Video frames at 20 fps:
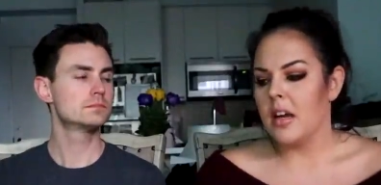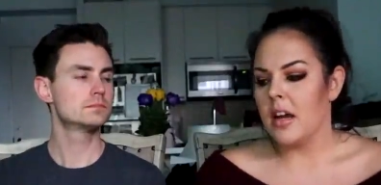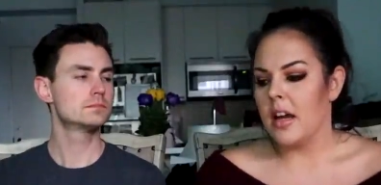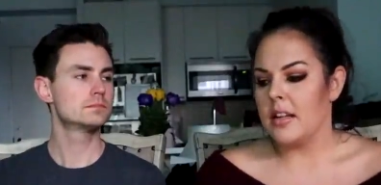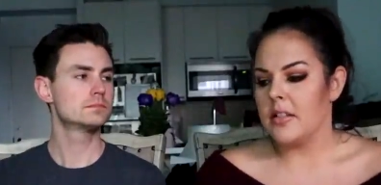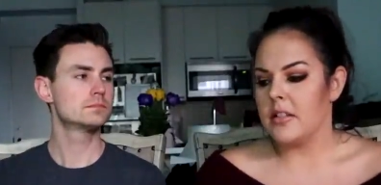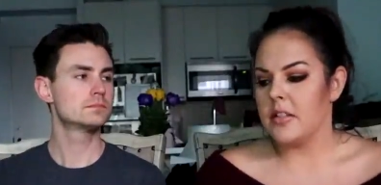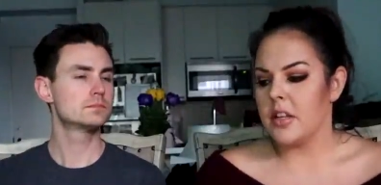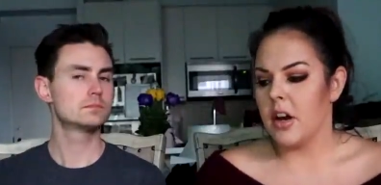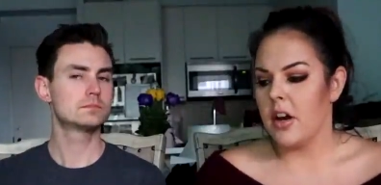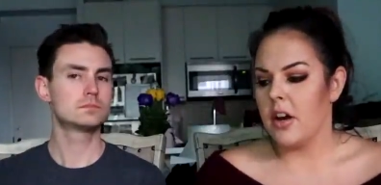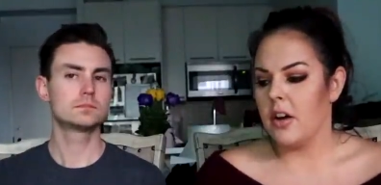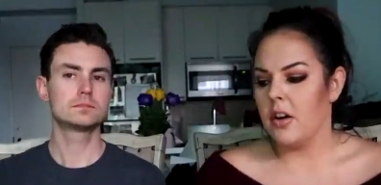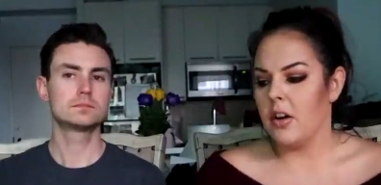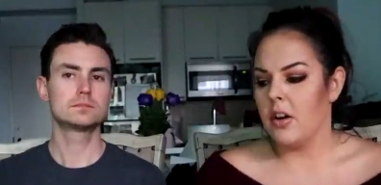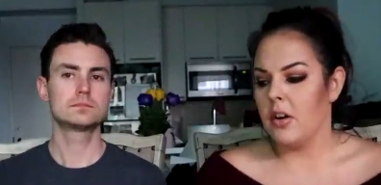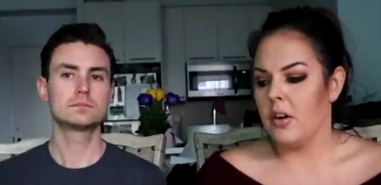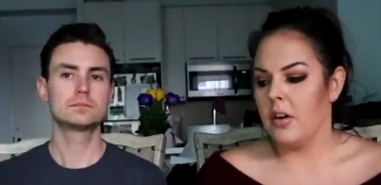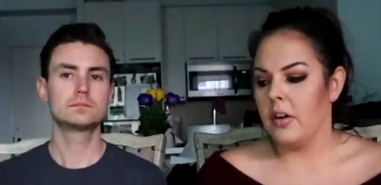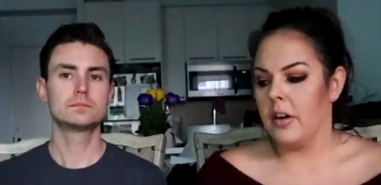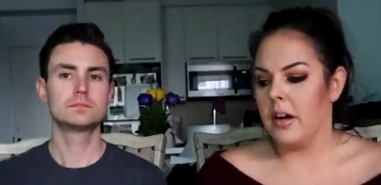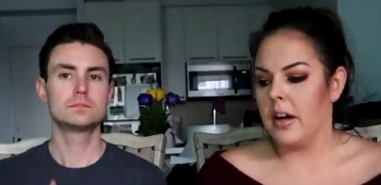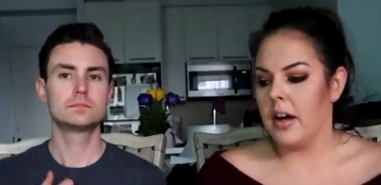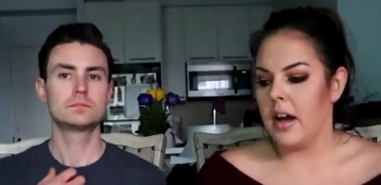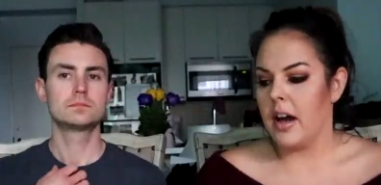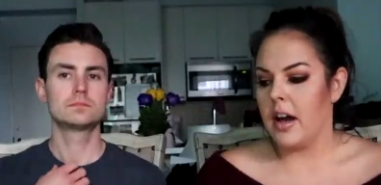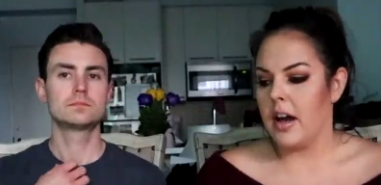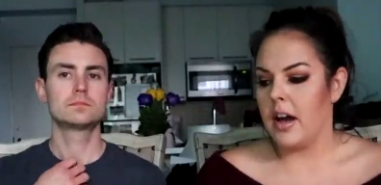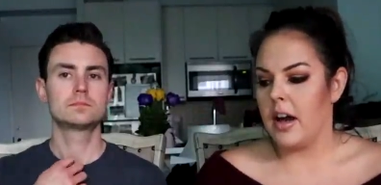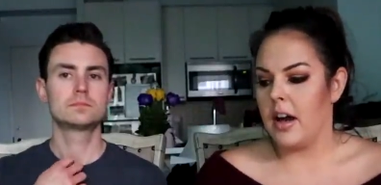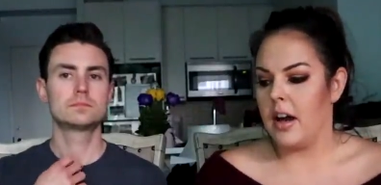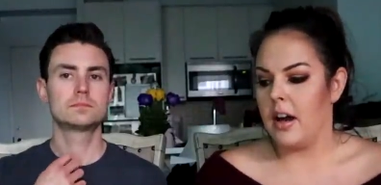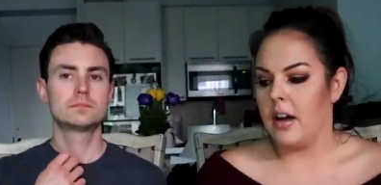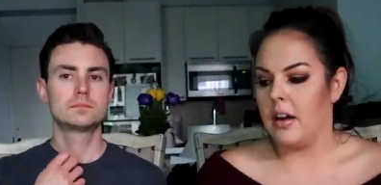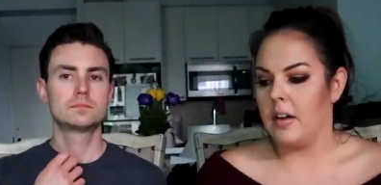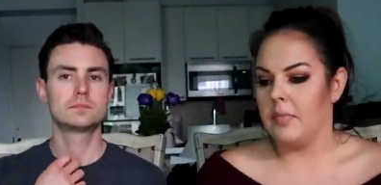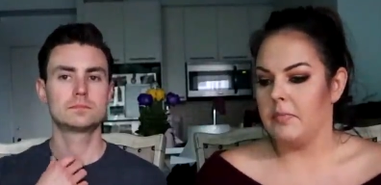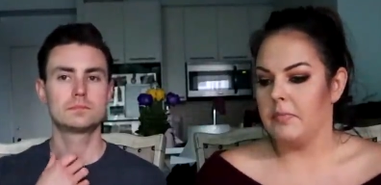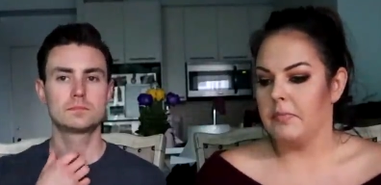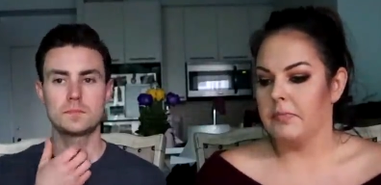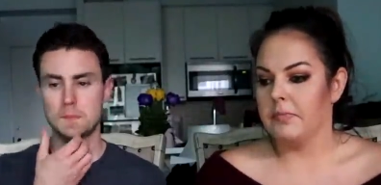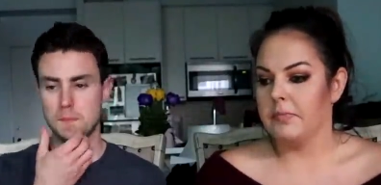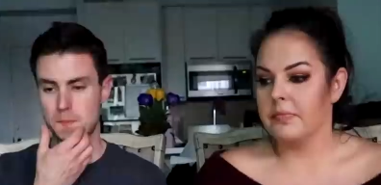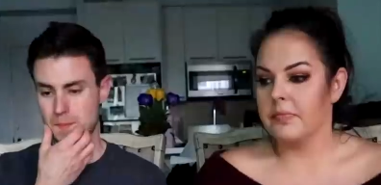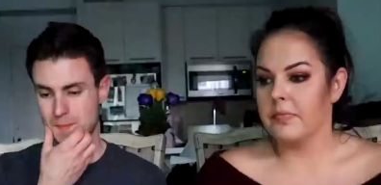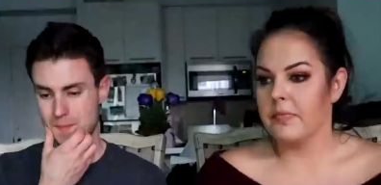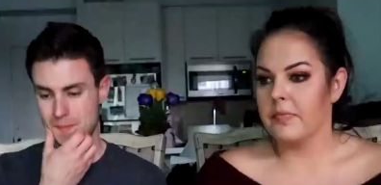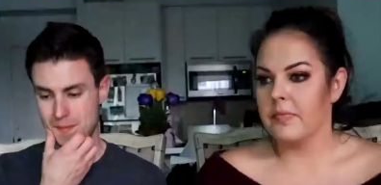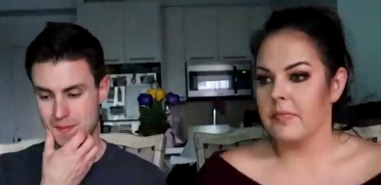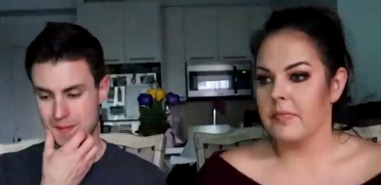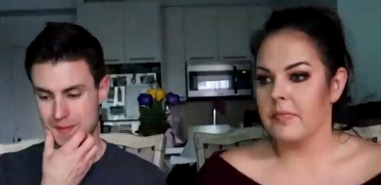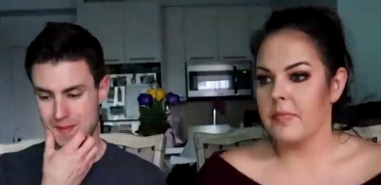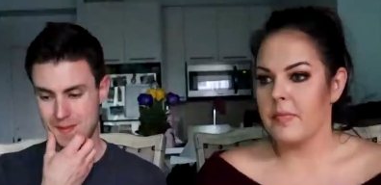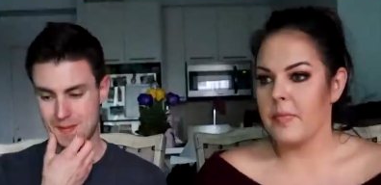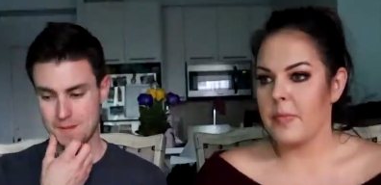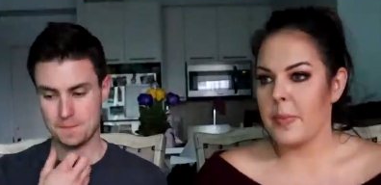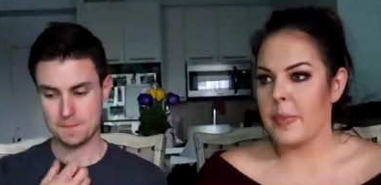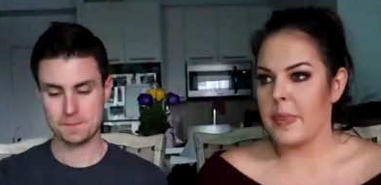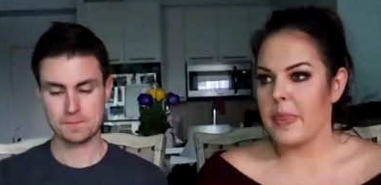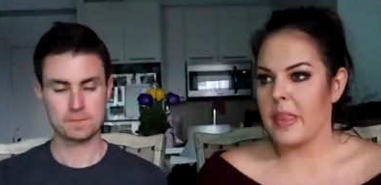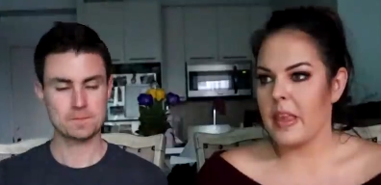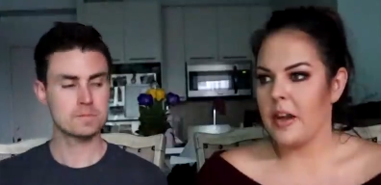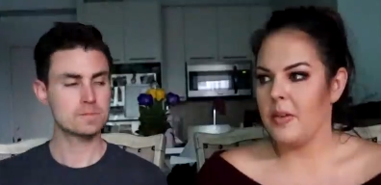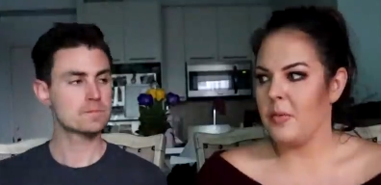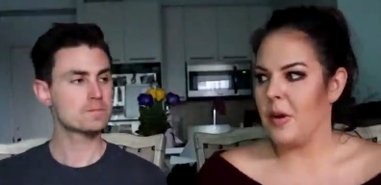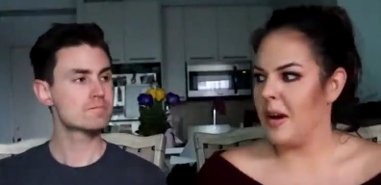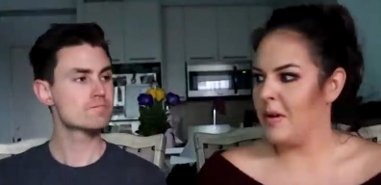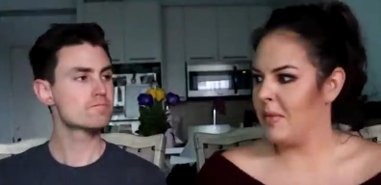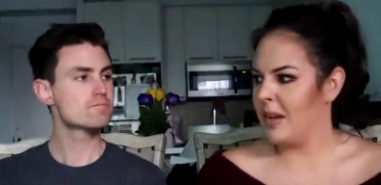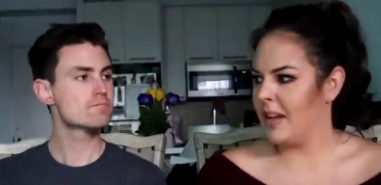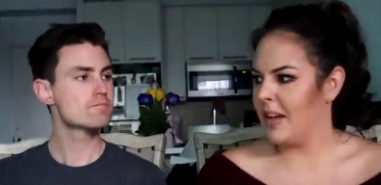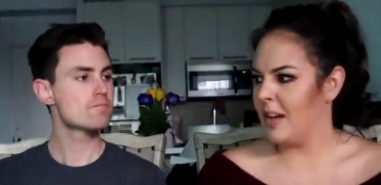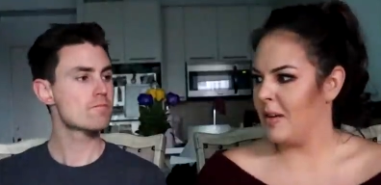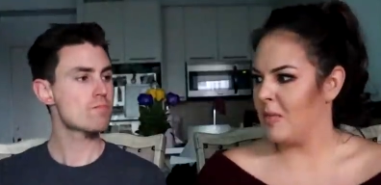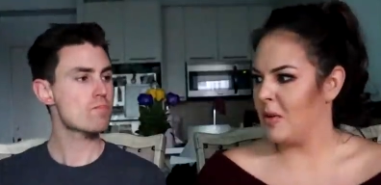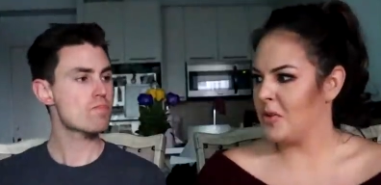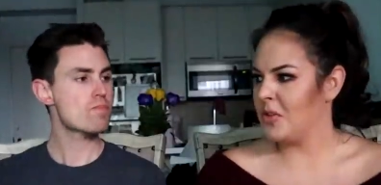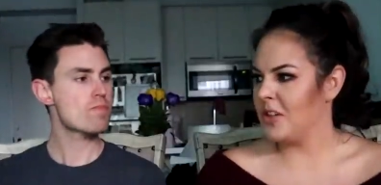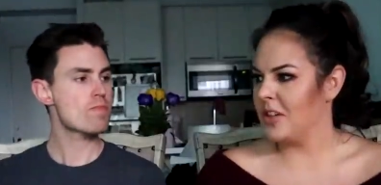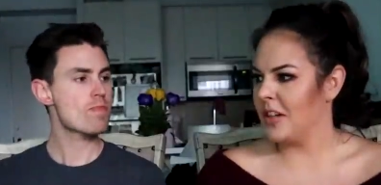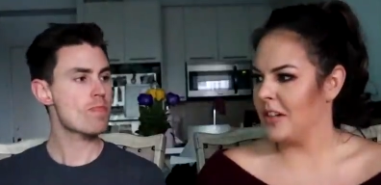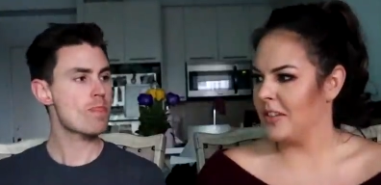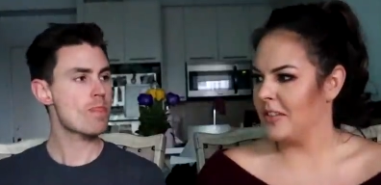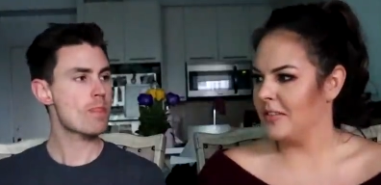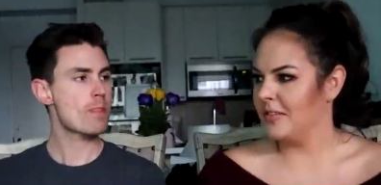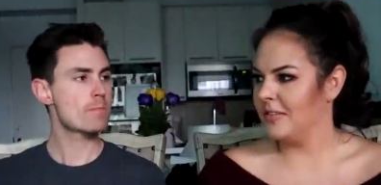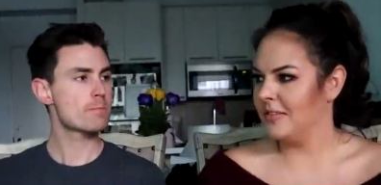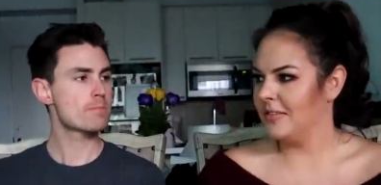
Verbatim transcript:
Speaker 1: And so, um, why am I getting emotional?